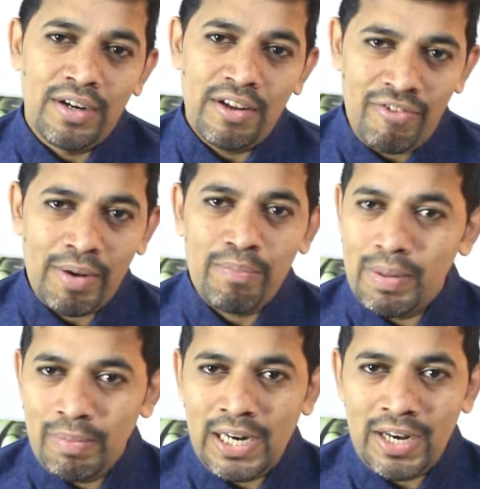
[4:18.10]
defect
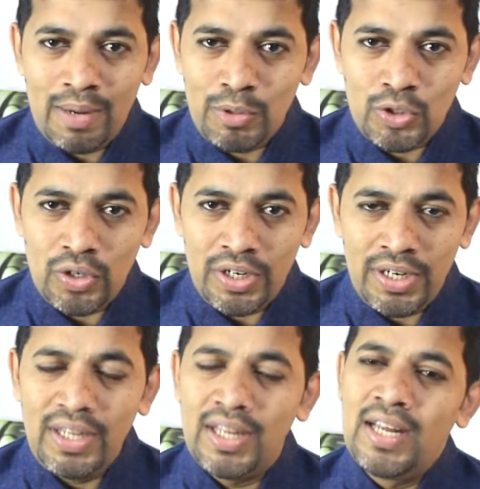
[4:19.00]
per million
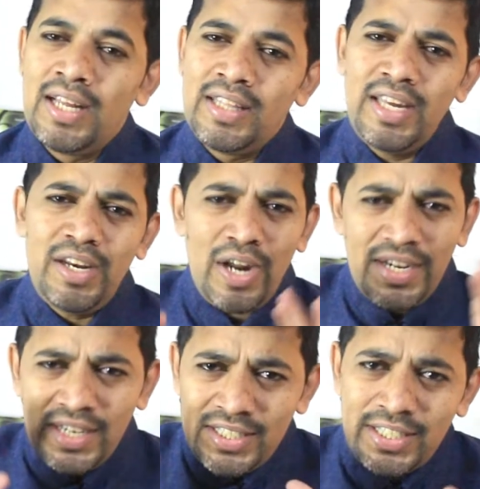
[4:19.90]
opportunity, then
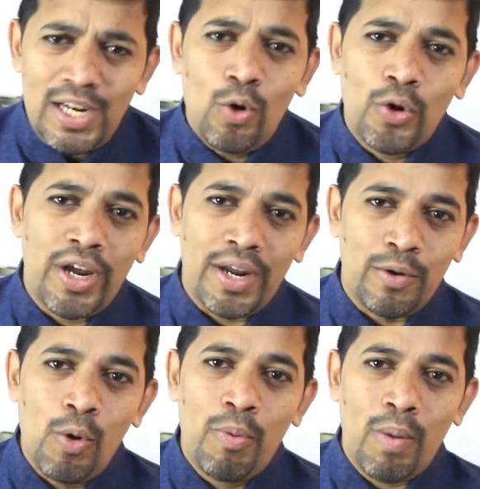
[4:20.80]
it's still okay,
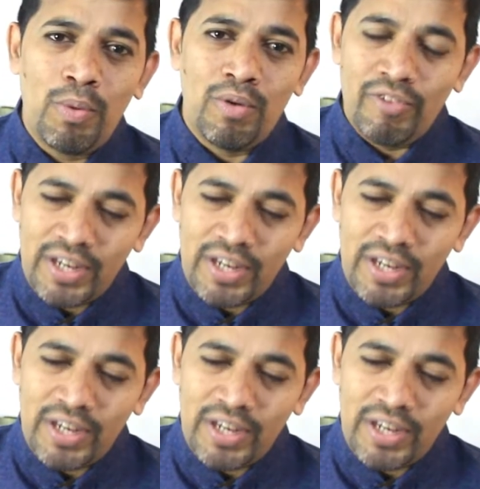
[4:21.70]
no problem.